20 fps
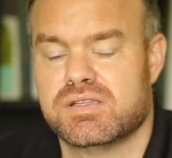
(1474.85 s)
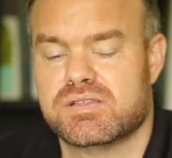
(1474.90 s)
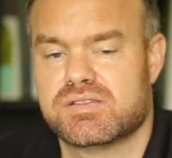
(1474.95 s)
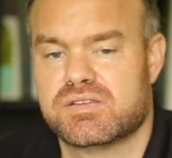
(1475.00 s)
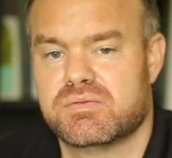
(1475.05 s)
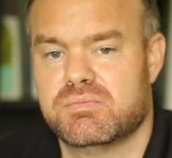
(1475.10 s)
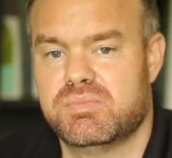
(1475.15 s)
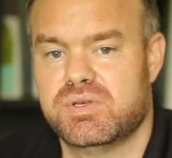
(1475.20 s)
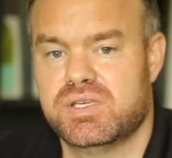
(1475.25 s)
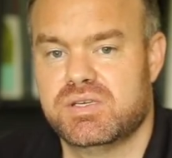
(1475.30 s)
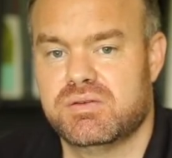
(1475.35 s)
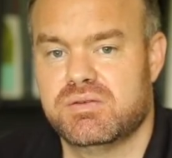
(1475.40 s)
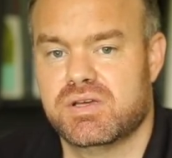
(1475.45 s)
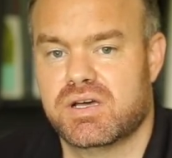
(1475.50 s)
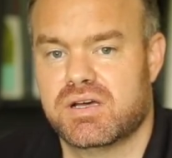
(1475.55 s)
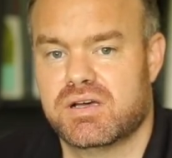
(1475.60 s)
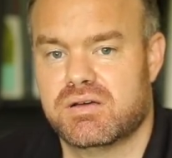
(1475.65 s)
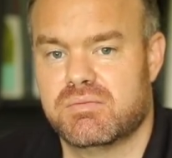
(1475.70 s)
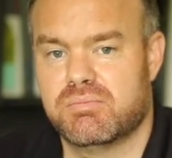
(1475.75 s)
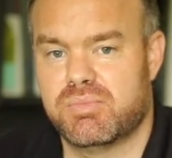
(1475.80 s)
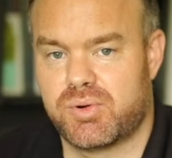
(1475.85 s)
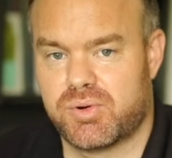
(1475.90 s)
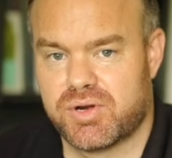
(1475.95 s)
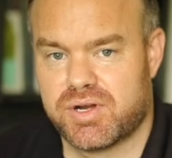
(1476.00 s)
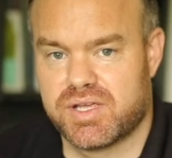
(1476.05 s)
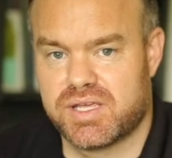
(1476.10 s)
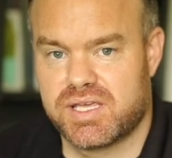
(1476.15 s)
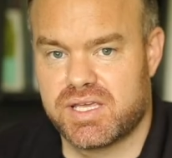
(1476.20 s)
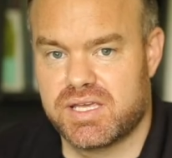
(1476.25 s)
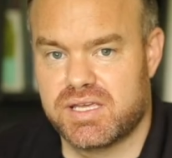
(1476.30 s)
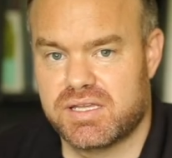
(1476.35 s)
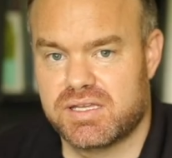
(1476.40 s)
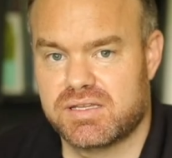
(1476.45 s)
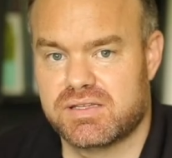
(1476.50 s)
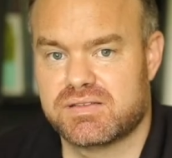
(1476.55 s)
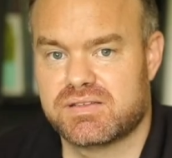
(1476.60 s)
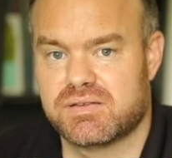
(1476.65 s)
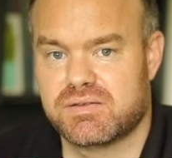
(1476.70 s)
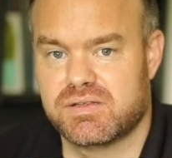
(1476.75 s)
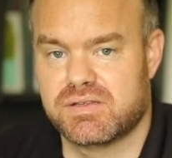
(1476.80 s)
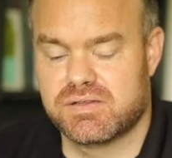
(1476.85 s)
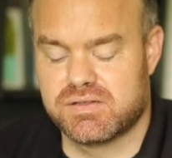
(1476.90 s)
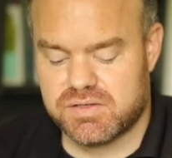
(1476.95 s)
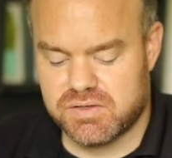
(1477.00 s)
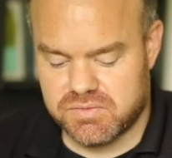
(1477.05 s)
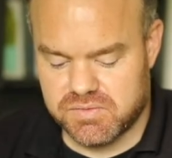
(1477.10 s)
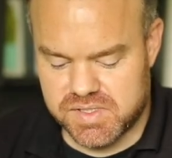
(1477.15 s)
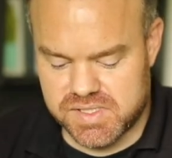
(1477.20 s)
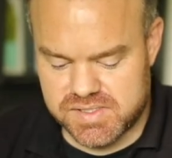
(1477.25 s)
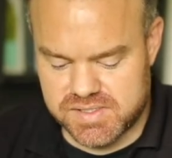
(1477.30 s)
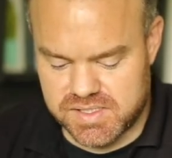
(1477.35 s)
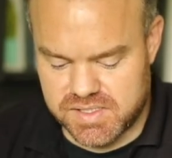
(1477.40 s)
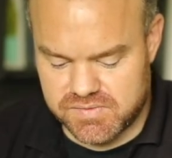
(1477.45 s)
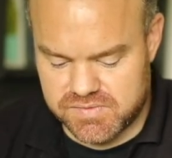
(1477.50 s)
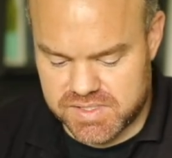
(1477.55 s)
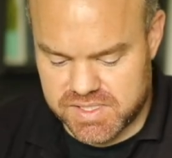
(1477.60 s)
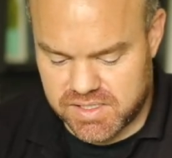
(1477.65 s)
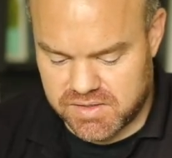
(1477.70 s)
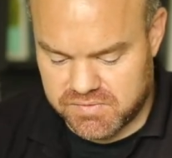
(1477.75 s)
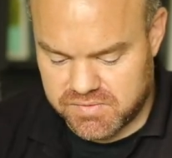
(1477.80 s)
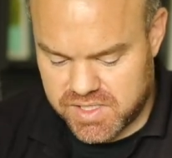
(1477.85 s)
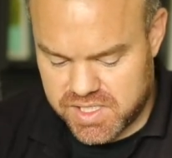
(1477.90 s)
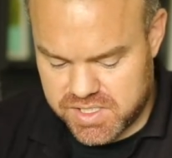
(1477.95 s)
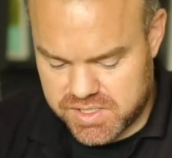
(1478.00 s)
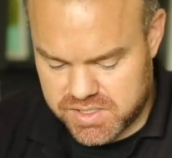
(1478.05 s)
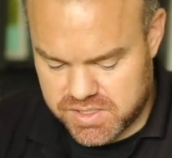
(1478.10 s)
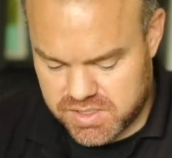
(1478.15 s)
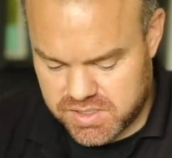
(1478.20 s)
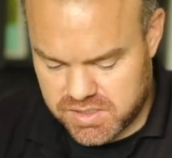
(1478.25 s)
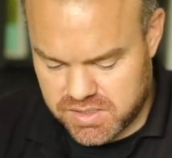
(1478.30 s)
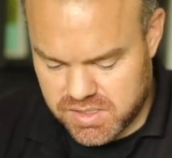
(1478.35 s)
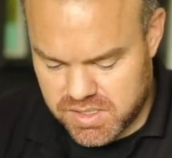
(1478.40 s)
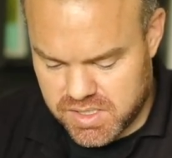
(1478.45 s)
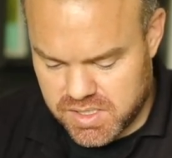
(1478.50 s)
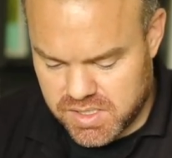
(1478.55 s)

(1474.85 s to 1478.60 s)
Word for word: to be uh, born again, and to, to receive salvation.